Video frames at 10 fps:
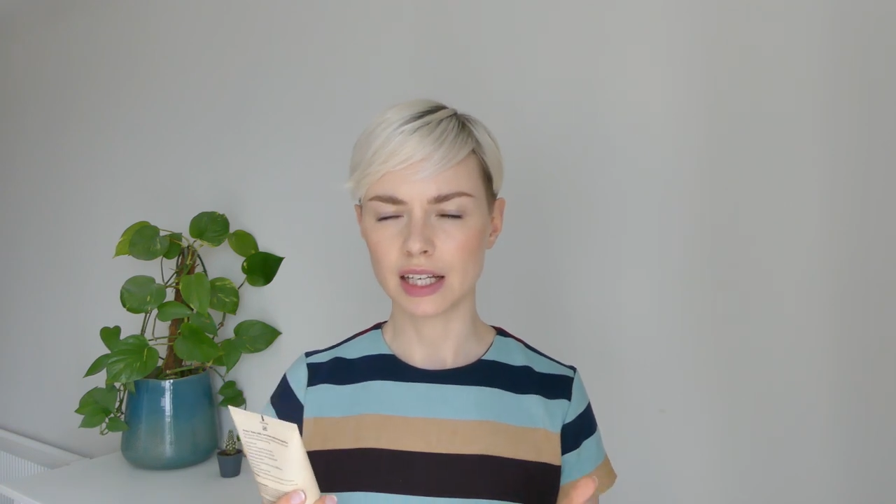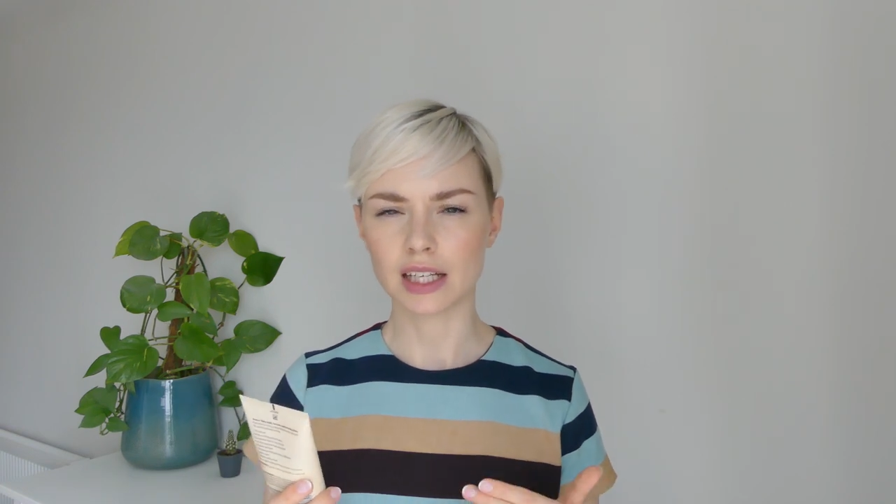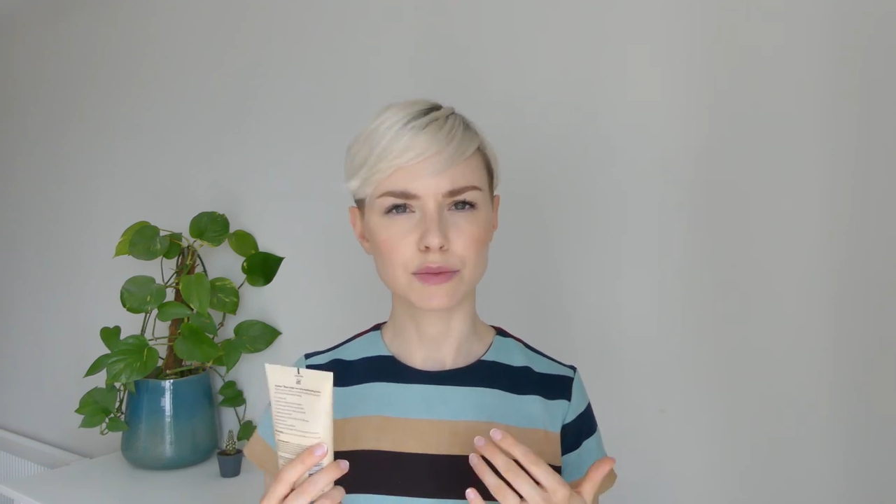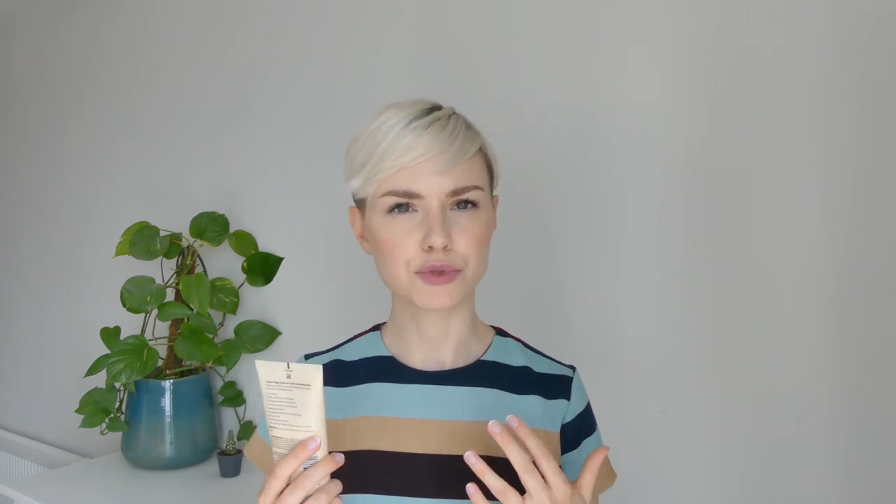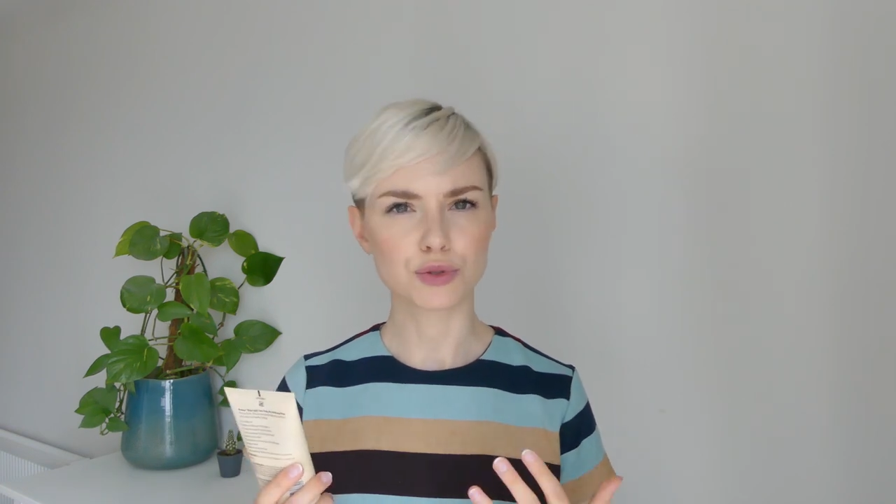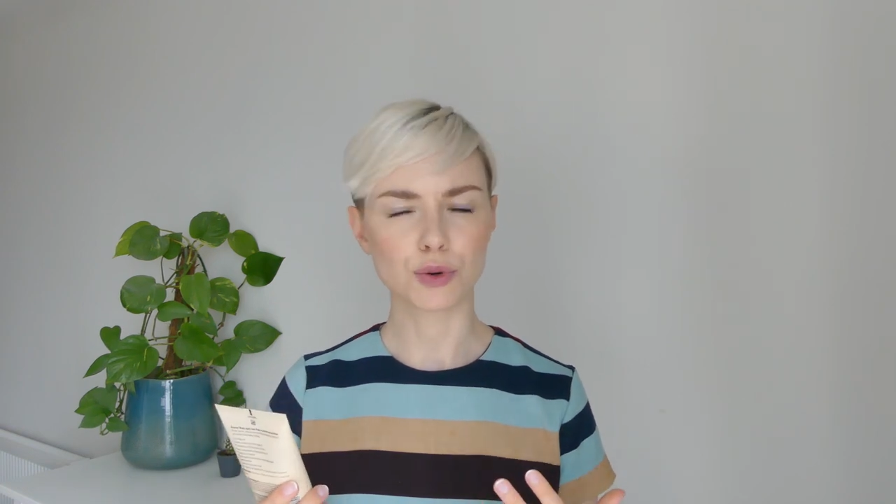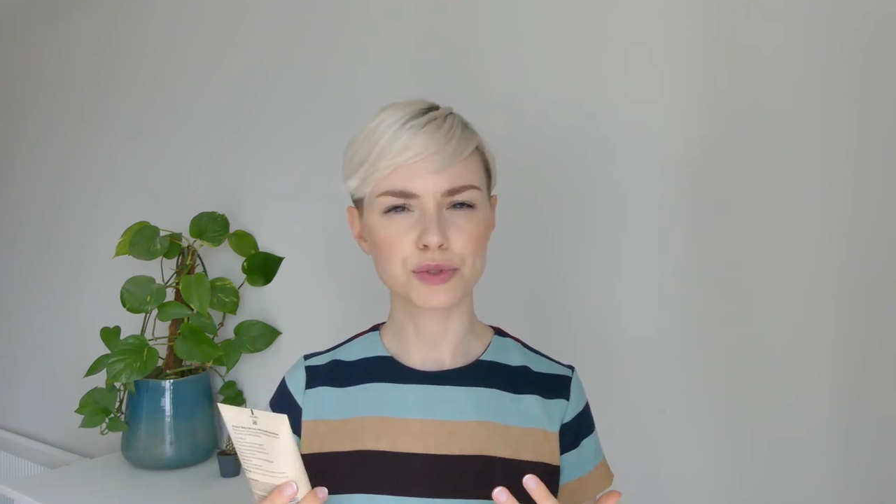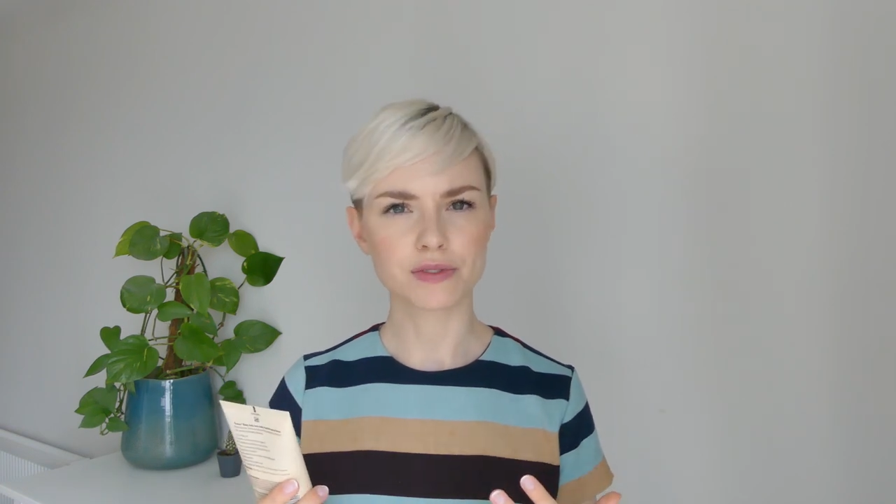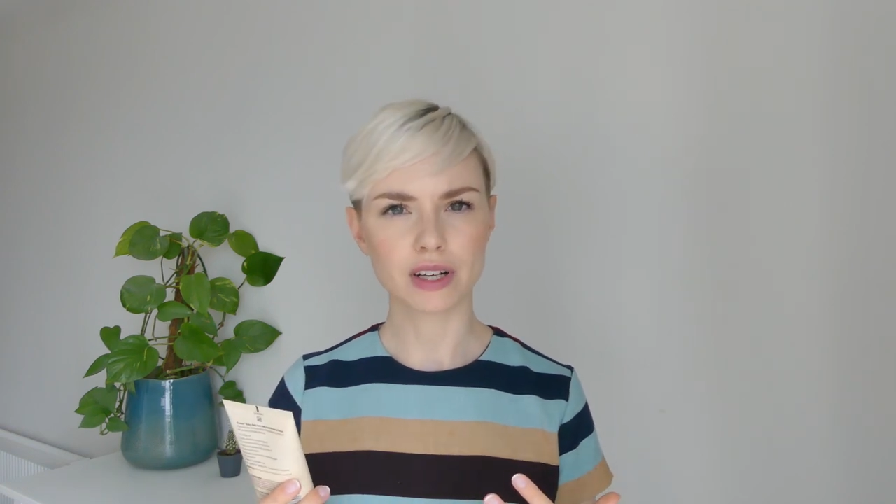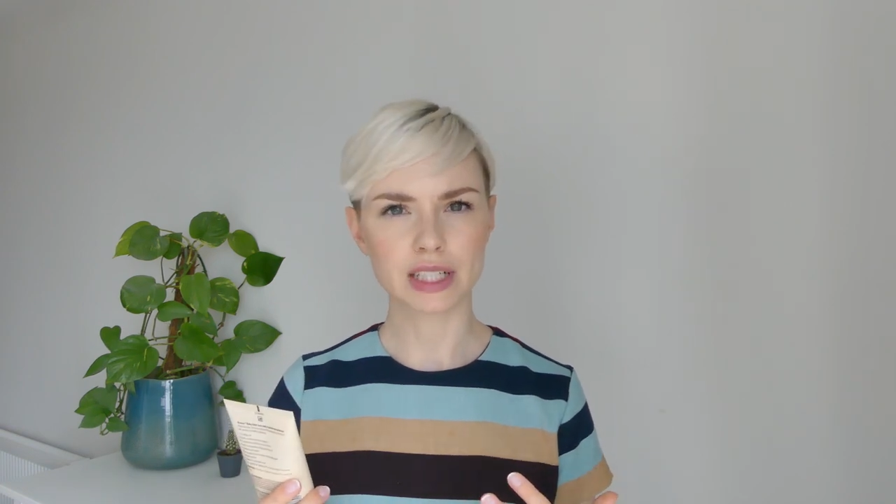it
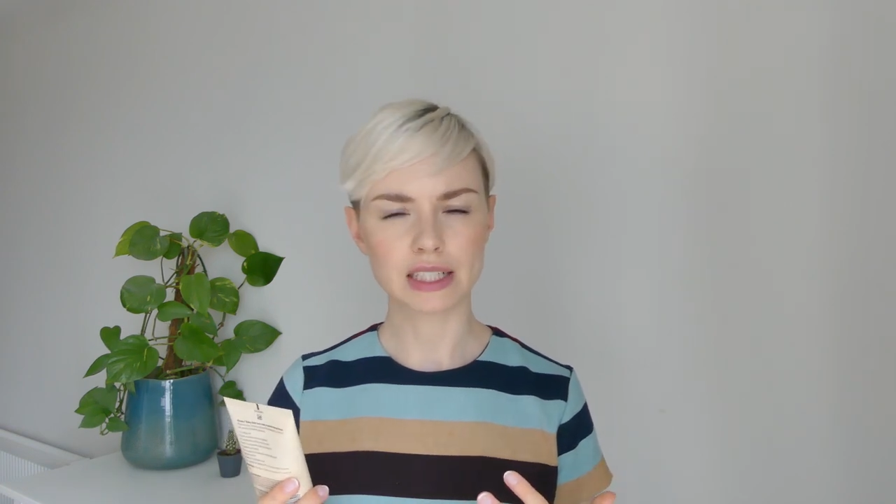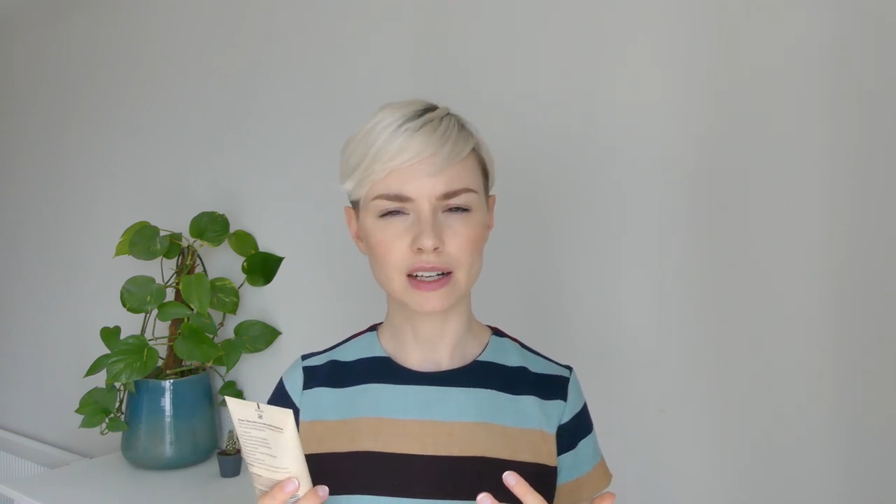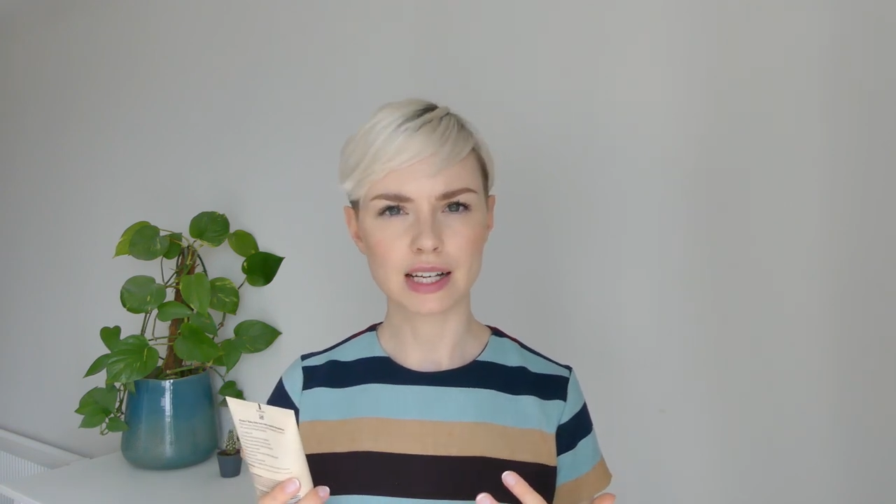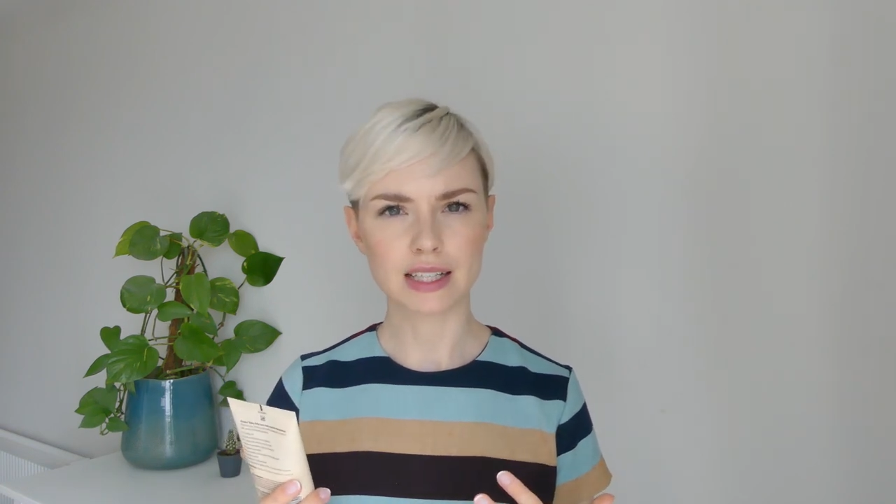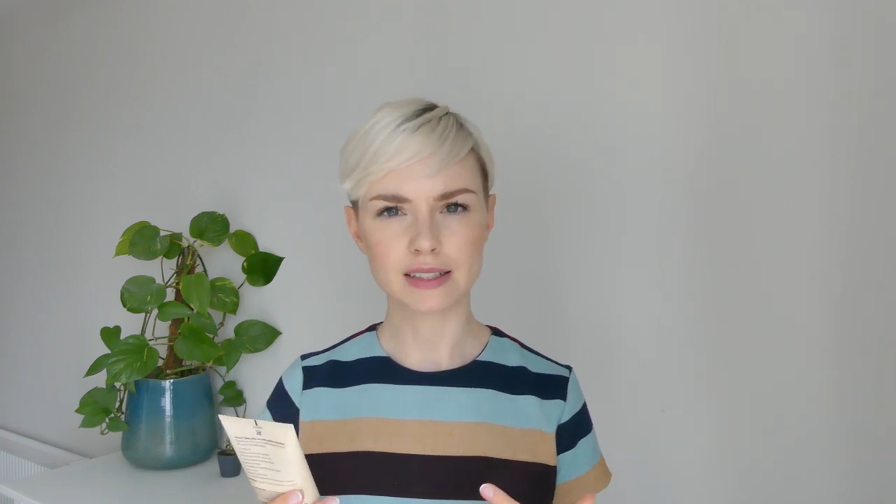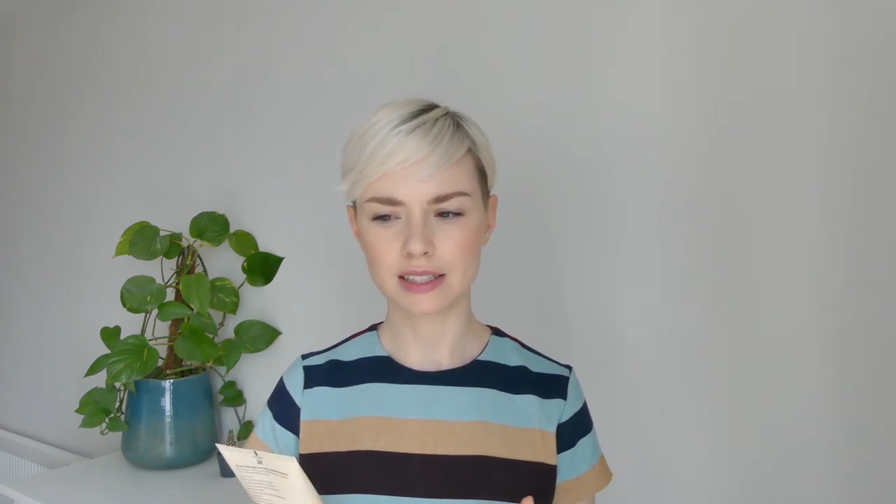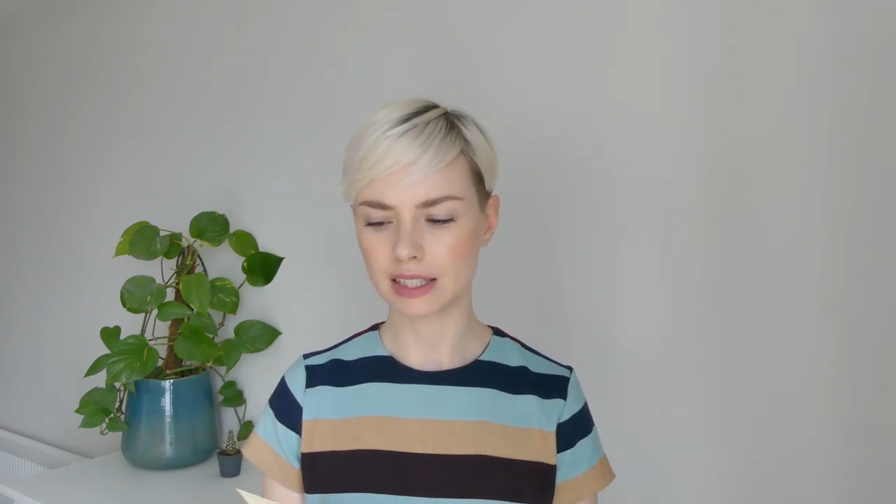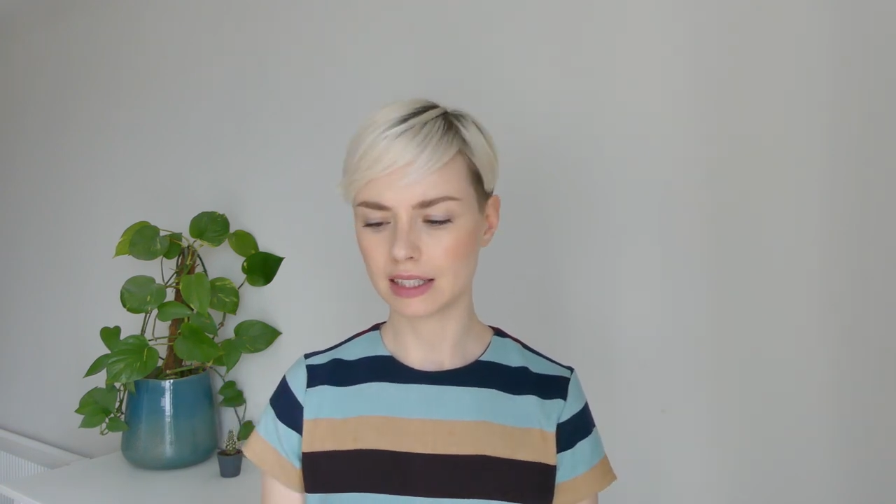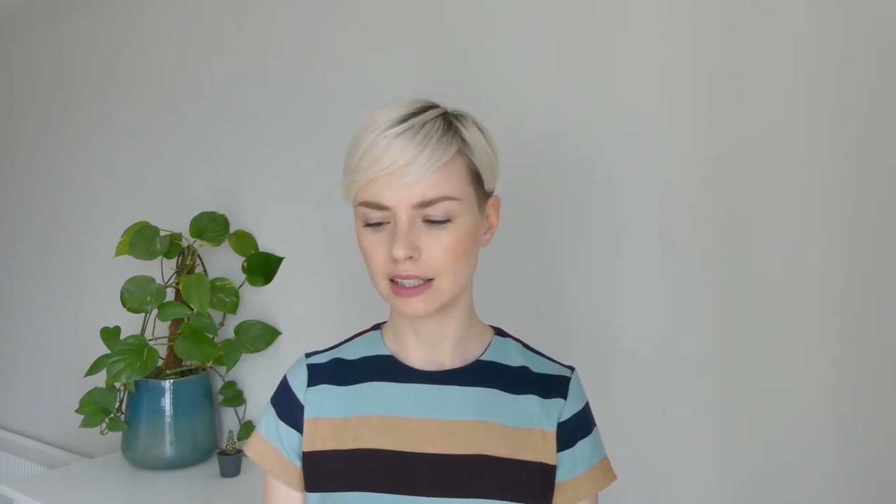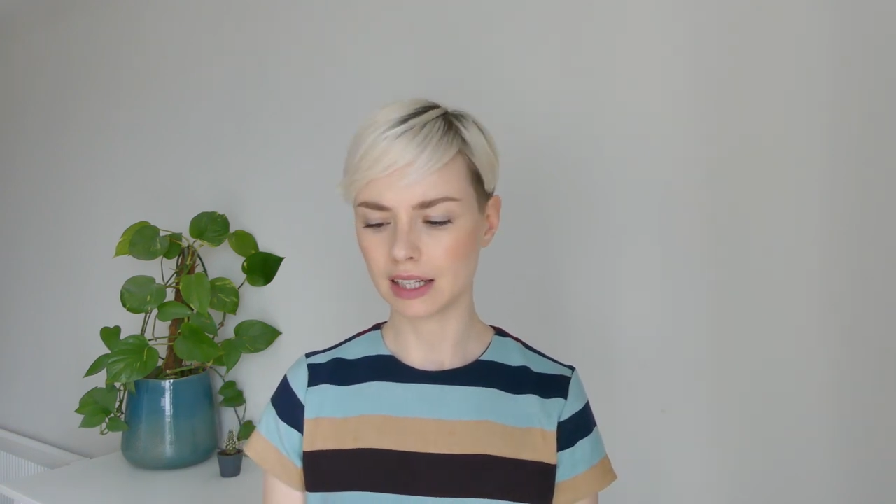absorbs very
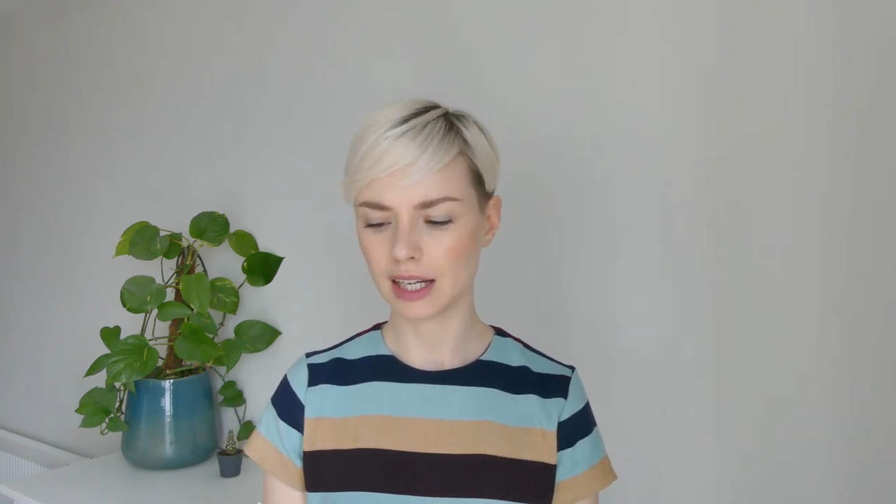nicely,